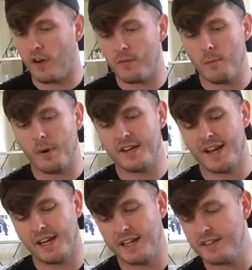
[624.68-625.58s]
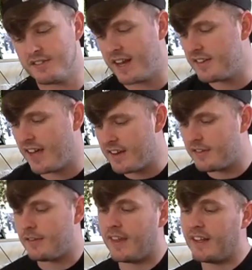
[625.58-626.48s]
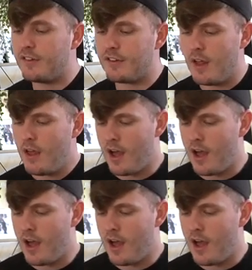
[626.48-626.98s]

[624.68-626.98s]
them in my daily taste test things.